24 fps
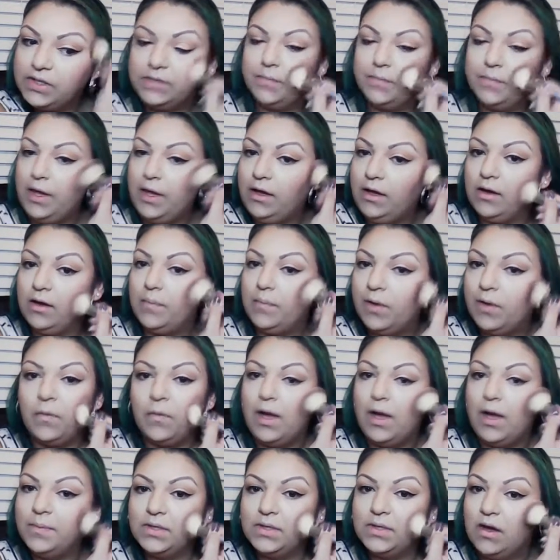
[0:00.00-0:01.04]
It's
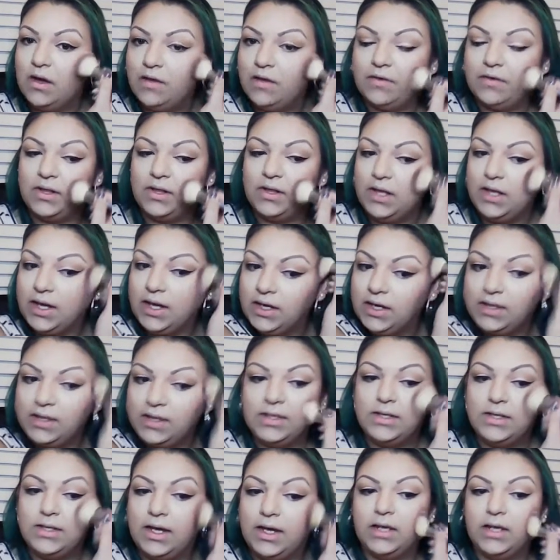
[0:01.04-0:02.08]
makeup. It wipes off at the
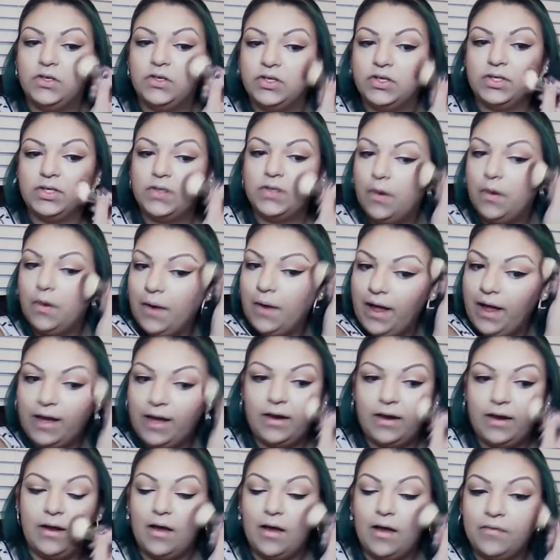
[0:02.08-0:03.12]
end of the day. Just go
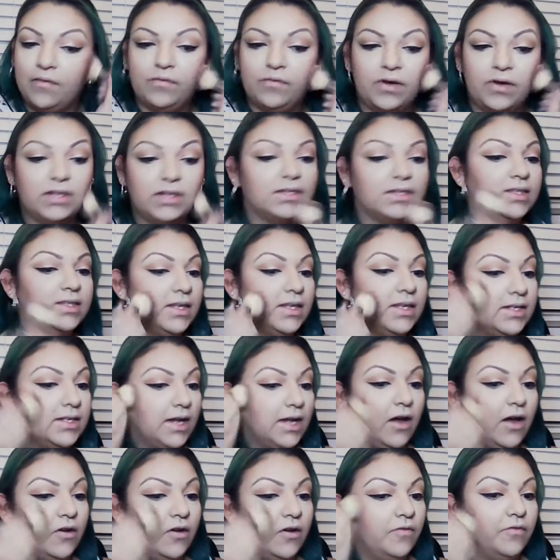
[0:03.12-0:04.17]
ahead and have fun.
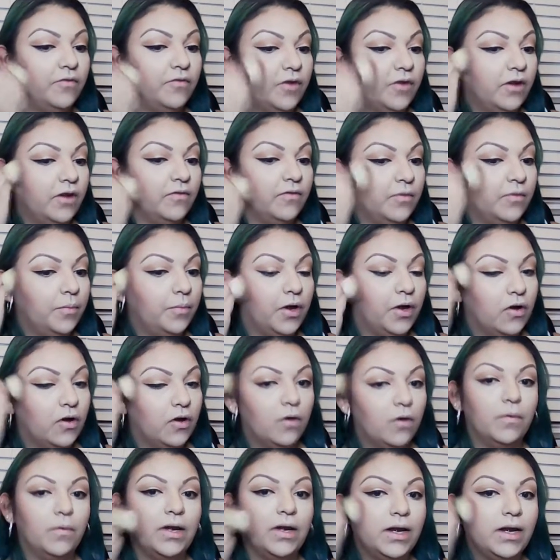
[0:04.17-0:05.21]
Sit down in front of the
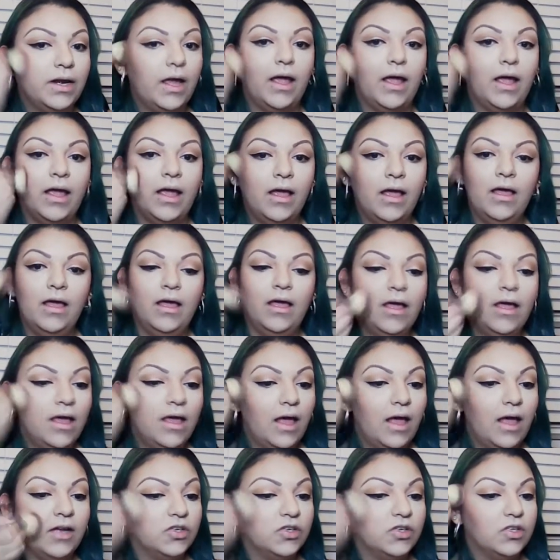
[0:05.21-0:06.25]
mirror one day
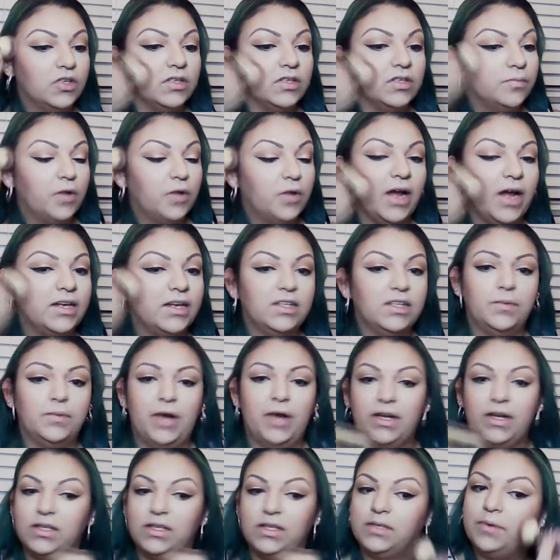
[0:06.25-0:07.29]
and just
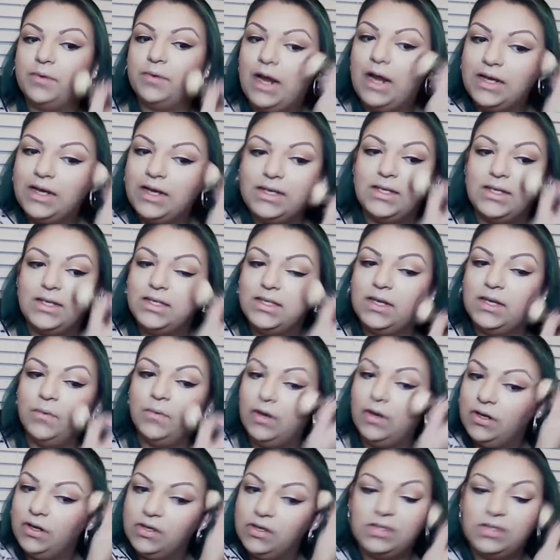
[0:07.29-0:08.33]
practice, practice, practice.
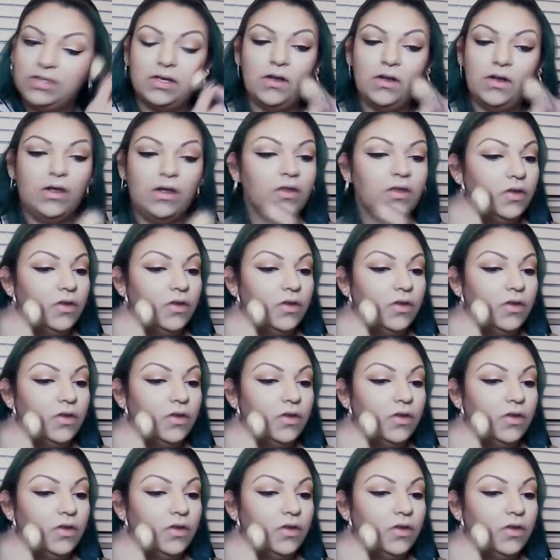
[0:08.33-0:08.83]
See what looks